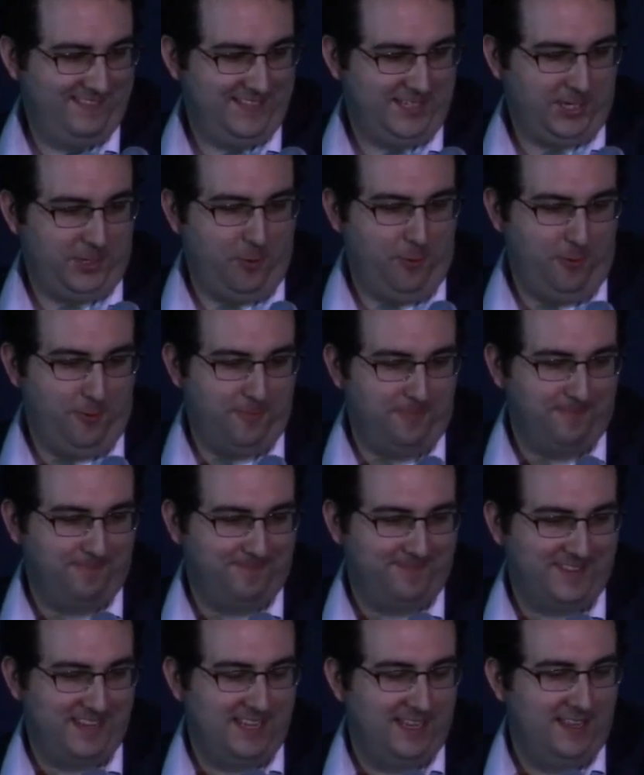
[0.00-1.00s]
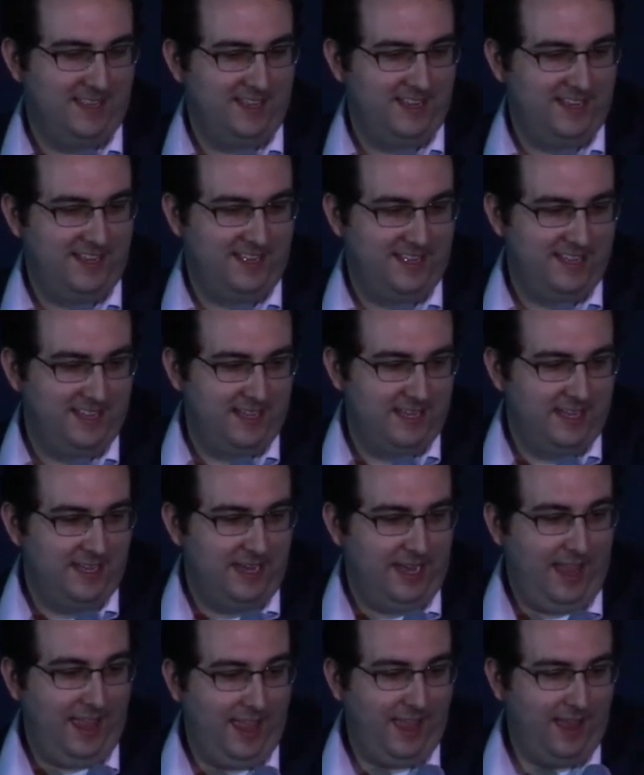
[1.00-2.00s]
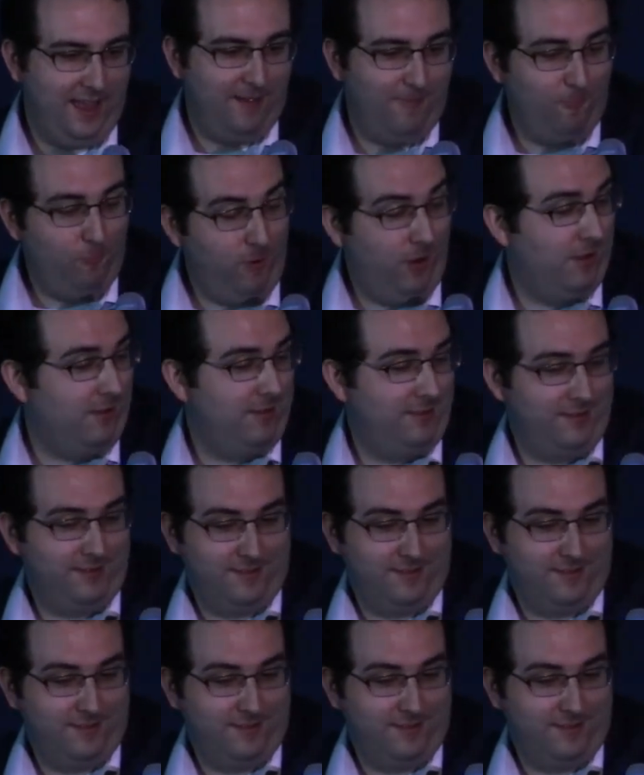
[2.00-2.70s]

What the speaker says: Cool. Well,